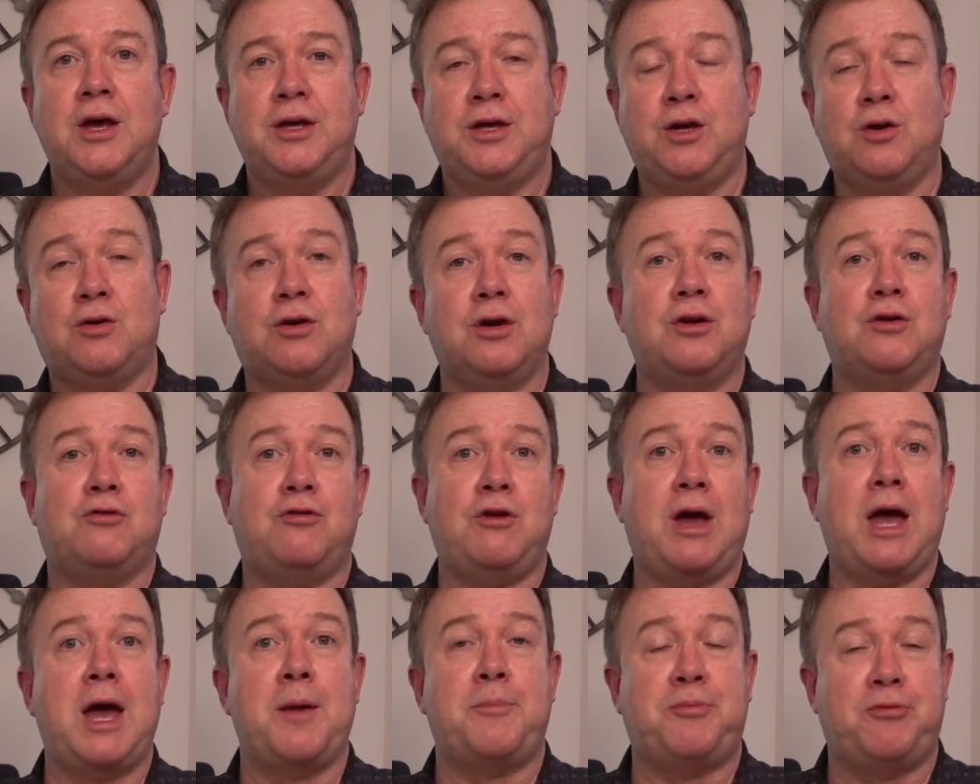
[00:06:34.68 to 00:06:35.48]
you can
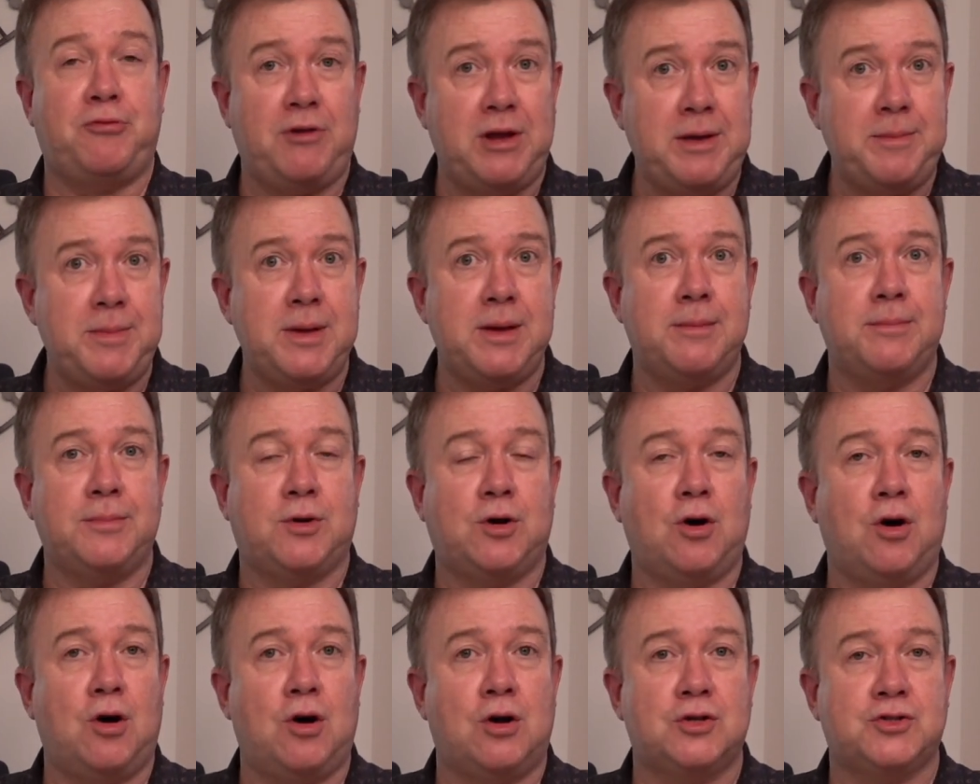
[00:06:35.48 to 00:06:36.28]
create a premium
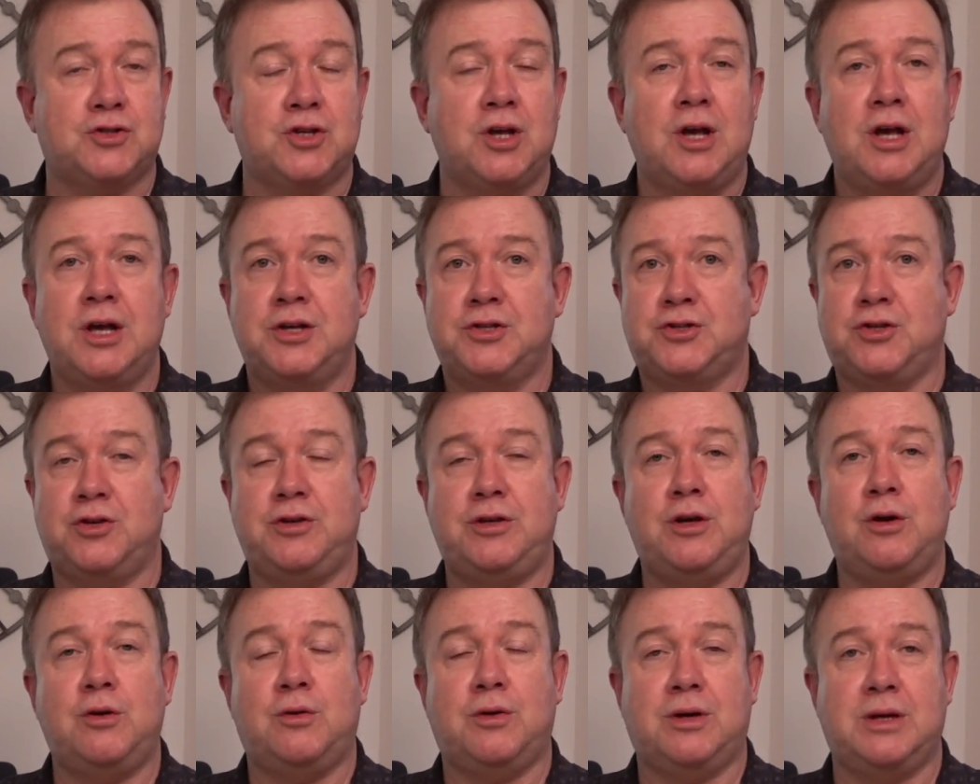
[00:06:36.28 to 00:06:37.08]
course so
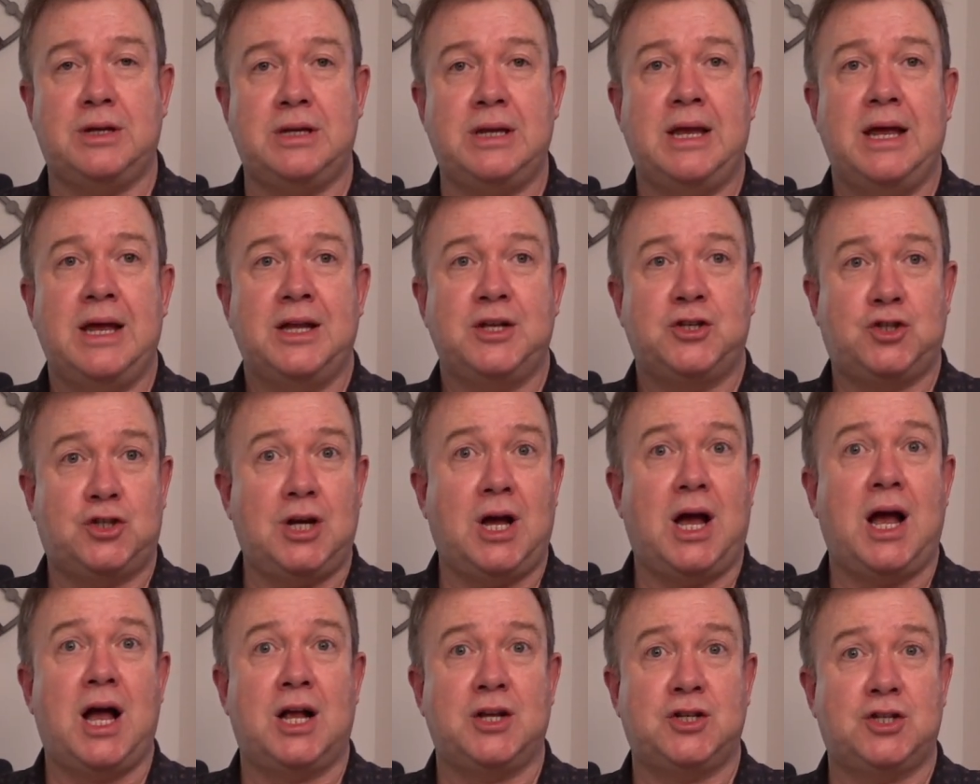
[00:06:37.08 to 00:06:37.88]
you can
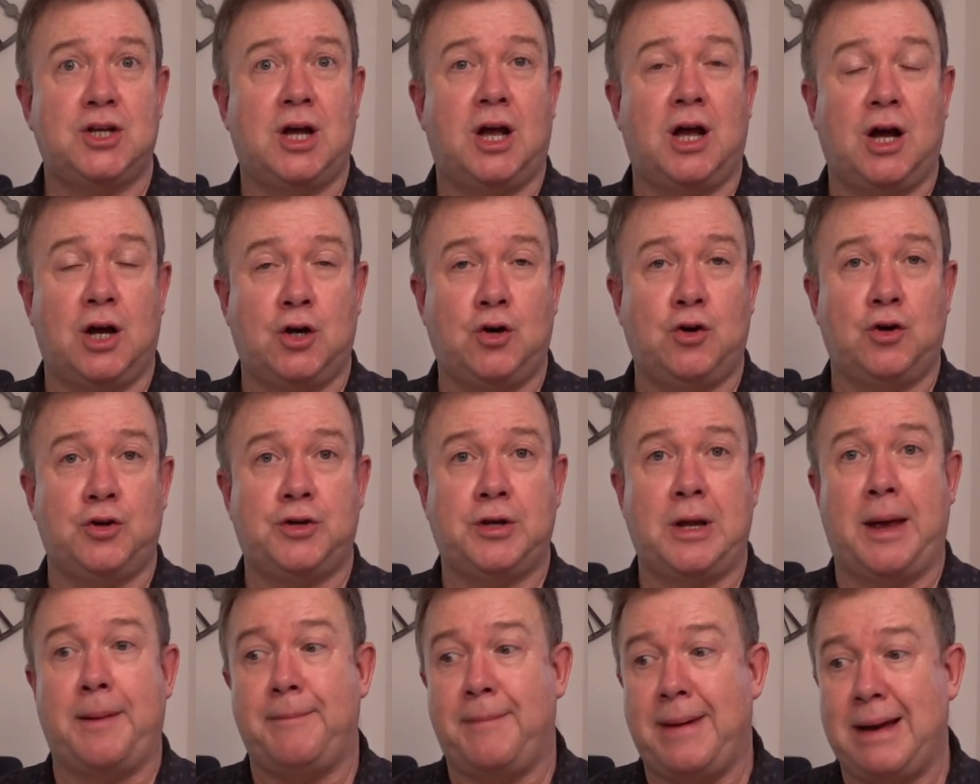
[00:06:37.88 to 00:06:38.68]
charge a
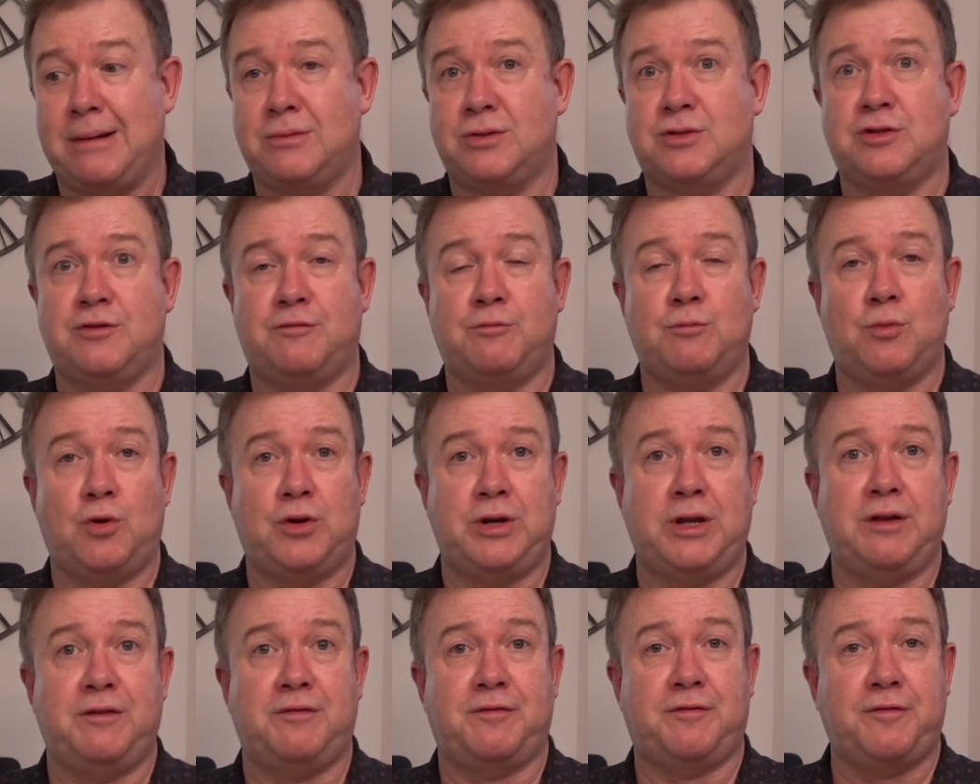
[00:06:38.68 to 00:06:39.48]
good amount of
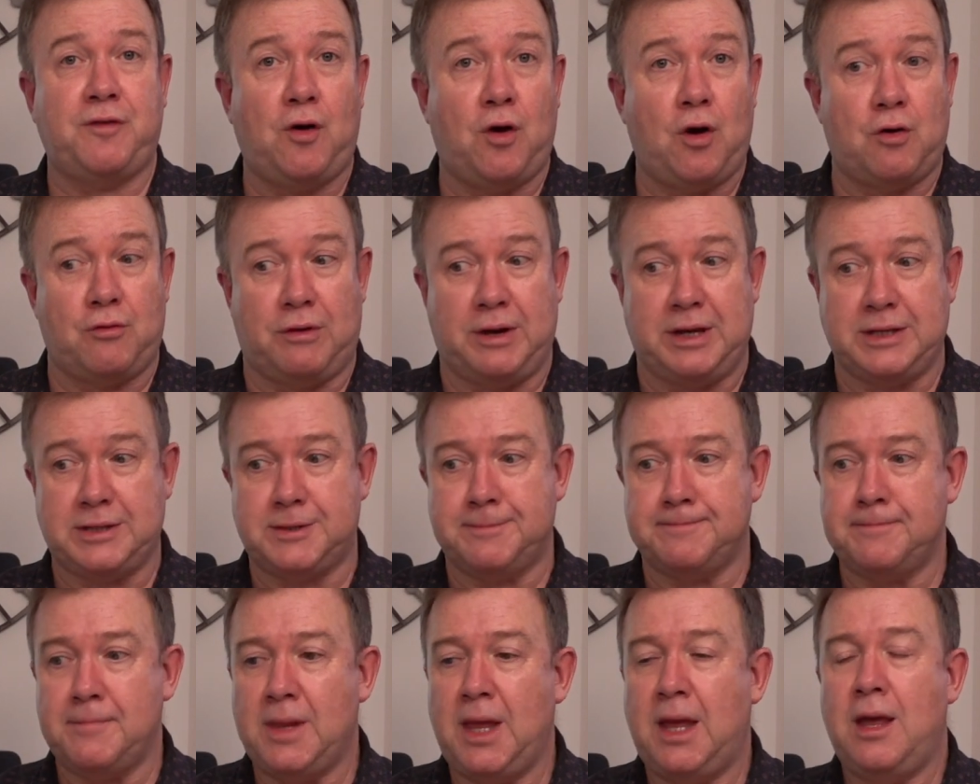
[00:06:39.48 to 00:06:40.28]
money for it.